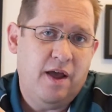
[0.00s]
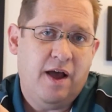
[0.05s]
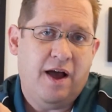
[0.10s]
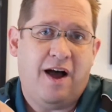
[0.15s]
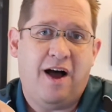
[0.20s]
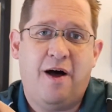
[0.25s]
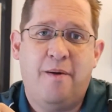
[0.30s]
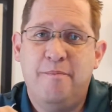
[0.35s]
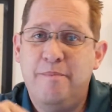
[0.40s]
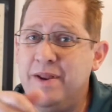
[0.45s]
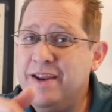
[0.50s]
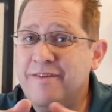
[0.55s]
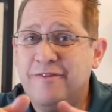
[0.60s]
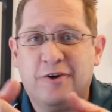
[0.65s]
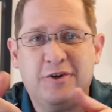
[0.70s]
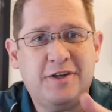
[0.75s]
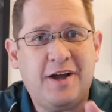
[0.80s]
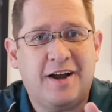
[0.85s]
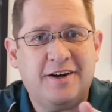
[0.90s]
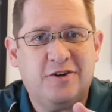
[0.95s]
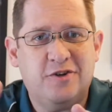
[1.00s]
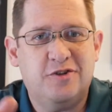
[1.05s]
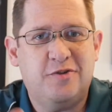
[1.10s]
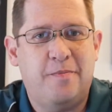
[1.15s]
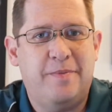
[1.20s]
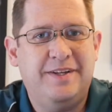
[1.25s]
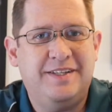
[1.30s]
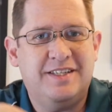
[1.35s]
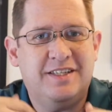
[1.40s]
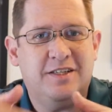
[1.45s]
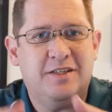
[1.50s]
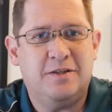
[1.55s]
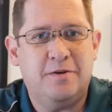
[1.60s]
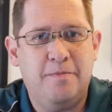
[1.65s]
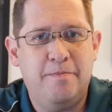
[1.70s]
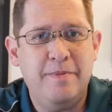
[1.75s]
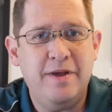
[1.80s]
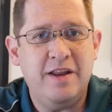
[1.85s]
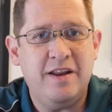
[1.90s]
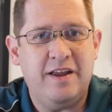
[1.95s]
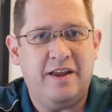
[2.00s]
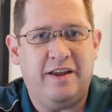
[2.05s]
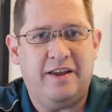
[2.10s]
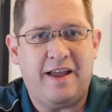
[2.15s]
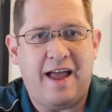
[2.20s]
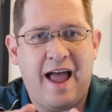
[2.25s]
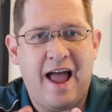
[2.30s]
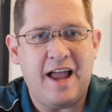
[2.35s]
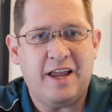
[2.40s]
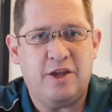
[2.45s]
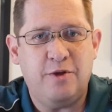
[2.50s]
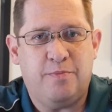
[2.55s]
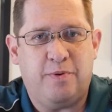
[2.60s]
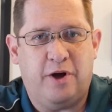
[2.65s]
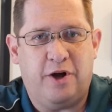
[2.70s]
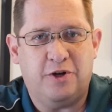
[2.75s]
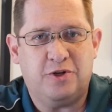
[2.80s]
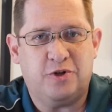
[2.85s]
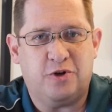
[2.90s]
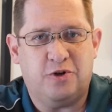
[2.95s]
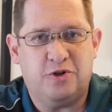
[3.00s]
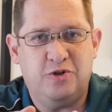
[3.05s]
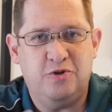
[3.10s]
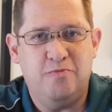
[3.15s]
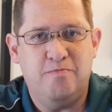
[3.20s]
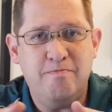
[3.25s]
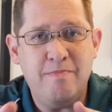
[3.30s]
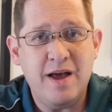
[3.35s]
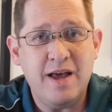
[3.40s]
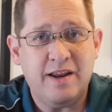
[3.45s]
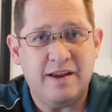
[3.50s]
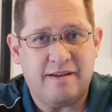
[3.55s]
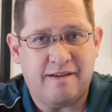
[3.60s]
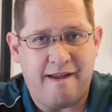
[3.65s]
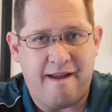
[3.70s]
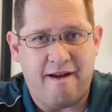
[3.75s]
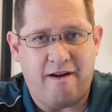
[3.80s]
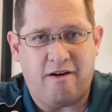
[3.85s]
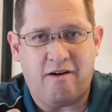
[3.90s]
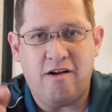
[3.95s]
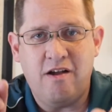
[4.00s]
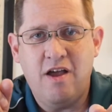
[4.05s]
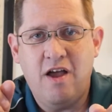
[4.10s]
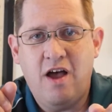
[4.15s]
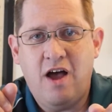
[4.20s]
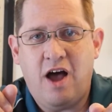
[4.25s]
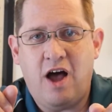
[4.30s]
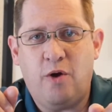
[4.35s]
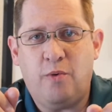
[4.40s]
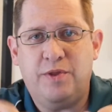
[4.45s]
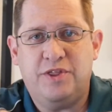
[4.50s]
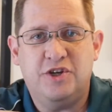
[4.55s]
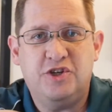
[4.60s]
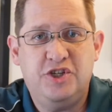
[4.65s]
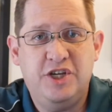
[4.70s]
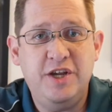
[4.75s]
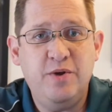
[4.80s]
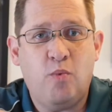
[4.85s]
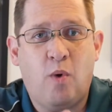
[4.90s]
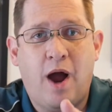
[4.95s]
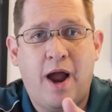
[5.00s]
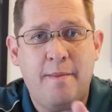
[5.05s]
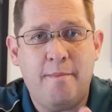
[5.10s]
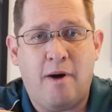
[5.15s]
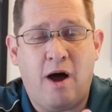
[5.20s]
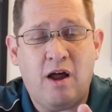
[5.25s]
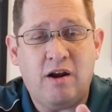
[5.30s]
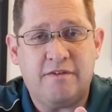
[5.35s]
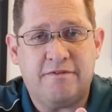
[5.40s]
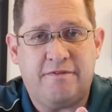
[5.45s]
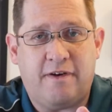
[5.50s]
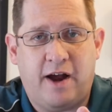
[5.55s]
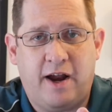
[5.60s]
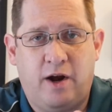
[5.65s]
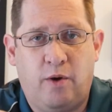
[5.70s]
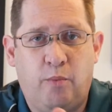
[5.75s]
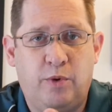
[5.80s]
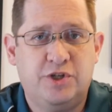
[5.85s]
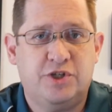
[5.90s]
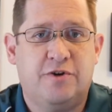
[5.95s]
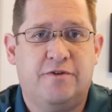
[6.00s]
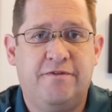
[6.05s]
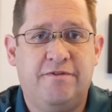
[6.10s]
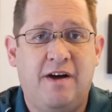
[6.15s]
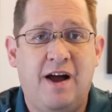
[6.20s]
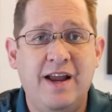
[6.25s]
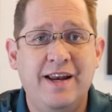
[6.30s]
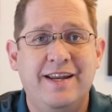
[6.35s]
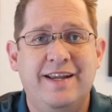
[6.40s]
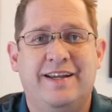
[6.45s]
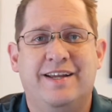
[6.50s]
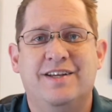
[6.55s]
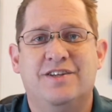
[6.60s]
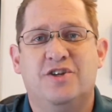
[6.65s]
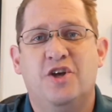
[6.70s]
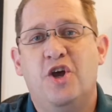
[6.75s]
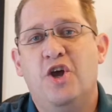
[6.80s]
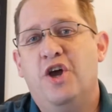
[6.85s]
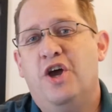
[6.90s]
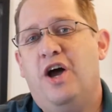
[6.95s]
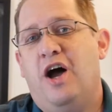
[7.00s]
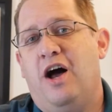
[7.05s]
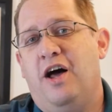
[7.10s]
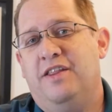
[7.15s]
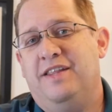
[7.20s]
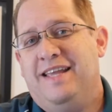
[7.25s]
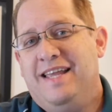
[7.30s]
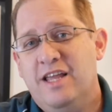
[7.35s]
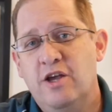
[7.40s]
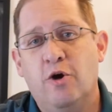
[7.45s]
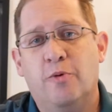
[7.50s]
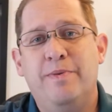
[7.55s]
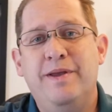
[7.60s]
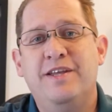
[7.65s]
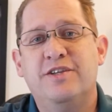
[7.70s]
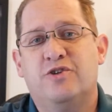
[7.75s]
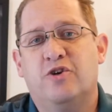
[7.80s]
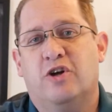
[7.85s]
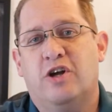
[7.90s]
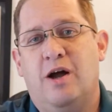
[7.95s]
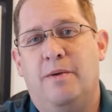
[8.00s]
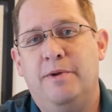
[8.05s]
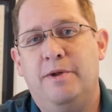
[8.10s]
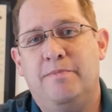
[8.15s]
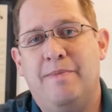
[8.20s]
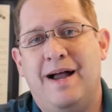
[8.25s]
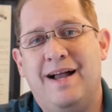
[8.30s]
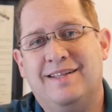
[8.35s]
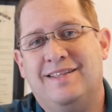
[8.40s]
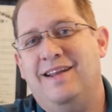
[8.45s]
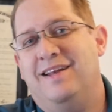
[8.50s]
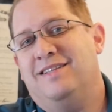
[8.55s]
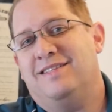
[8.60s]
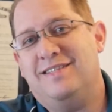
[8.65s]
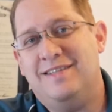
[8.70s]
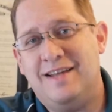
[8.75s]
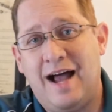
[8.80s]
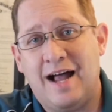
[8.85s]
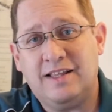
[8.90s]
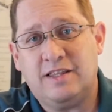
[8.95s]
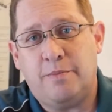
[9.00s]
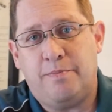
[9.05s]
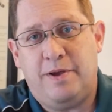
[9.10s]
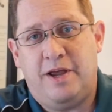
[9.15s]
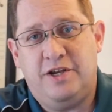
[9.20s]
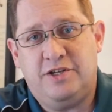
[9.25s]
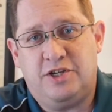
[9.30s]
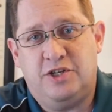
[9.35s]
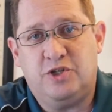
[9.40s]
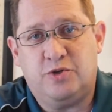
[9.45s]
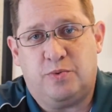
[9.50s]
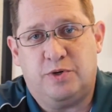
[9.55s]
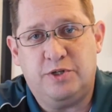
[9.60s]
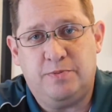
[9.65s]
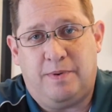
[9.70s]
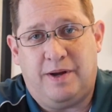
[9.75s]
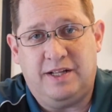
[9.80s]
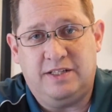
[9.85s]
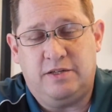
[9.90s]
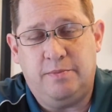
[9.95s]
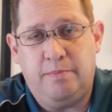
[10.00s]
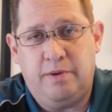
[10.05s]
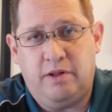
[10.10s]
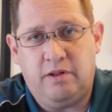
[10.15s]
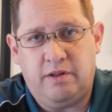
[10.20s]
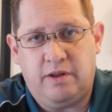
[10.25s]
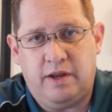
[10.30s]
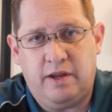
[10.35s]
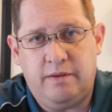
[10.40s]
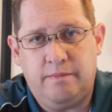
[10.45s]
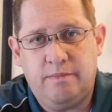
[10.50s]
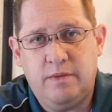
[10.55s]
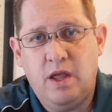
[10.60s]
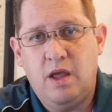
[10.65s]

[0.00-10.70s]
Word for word: Uh, many of our doctors have been submitting acupuncture to Medicare uh, with the GY modifier, and what you're finding is uh, the EOBs are coming back that it's not the patient's responsibility.